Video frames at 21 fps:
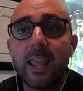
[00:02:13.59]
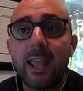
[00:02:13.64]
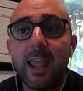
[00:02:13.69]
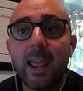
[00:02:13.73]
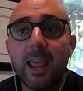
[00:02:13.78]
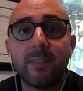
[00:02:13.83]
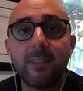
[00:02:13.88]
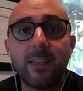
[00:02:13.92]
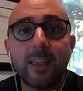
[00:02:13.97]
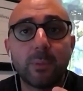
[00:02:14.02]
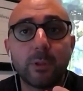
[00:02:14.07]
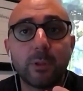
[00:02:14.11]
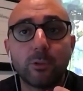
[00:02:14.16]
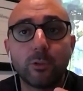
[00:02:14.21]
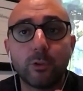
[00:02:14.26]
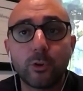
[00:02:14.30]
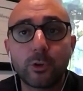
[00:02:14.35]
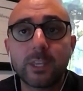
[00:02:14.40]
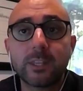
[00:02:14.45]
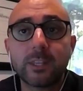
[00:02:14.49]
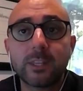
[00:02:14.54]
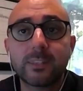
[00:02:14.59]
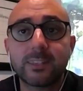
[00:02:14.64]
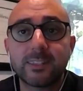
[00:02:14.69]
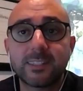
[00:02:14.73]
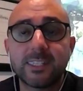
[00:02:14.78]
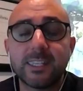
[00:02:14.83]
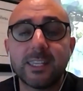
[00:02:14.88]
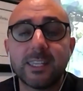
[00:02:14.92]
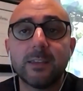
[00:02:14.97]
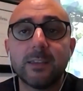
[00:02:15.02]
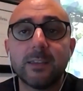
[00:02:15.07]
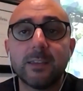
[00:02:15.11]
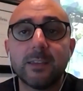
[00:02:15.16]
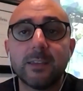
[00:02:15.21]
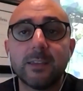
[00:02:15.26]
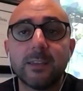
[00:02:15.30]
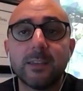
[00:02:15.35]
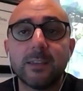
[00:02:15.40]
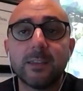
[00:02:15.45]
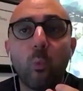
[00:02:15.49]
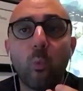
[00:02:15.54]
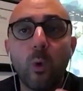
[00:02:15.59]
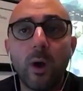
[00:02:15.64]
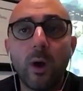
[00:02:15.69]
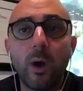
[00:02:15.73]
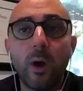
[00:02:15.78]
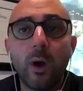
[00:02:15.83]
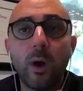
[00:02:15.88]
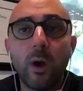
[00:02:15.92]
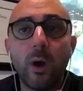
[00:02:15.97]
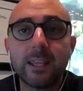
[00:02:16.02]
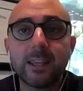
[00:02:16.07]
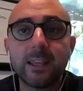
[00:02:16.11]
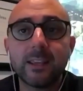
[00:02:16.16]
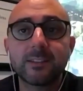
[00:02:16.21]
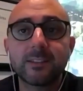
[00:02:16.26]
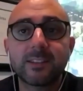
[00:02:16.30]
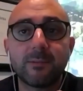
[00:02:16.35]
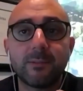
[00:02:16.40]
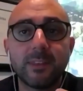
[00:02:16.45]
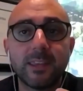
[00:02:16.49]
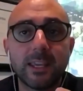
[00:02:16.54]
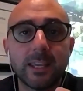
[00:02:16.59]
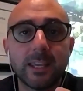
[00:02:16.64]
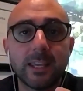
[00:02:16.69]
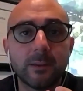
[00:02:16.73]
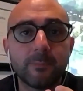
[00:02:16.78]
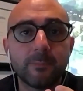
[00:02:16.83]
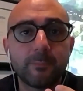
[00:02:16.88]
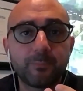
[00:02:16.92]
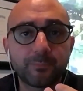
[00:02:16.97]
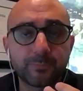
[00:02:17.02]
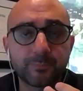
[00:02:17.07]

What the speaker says: and they have been looking to see what is the